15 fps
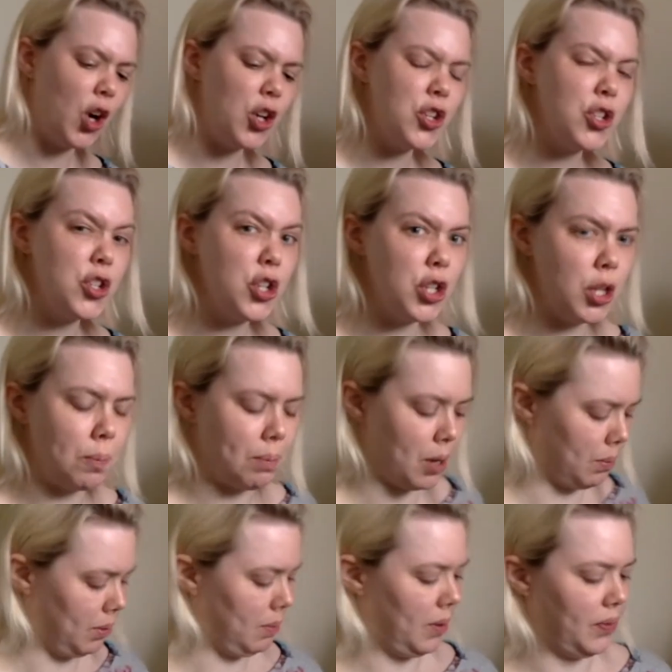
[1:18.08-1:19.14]
another
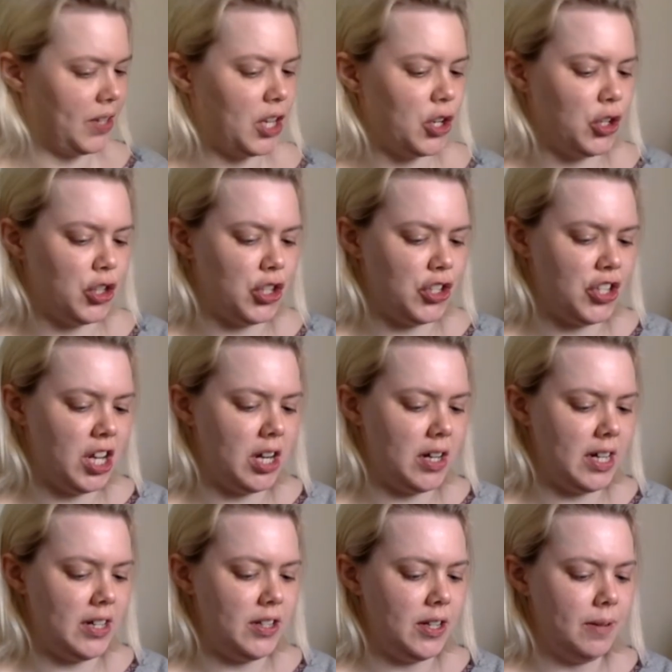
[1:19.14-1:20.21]
problem on the other
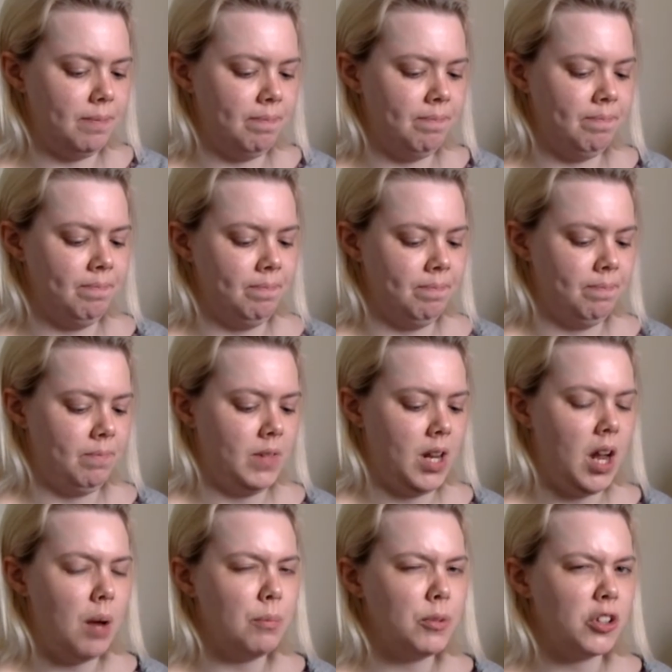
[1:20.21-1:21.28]
side.
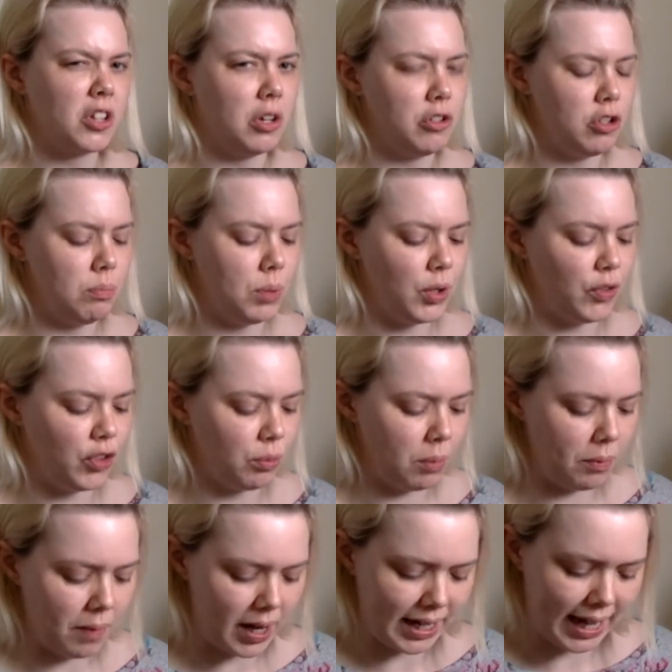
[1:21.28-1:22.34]
Just going to move some of
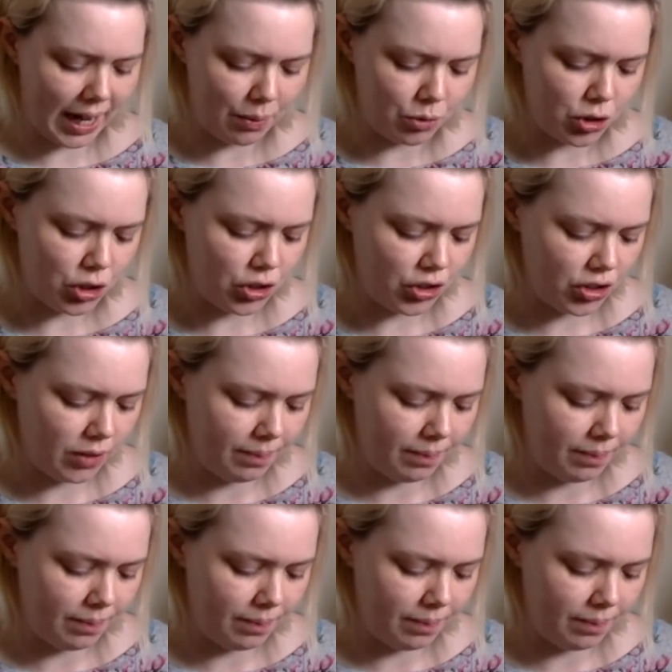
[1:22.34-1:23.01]
my counters.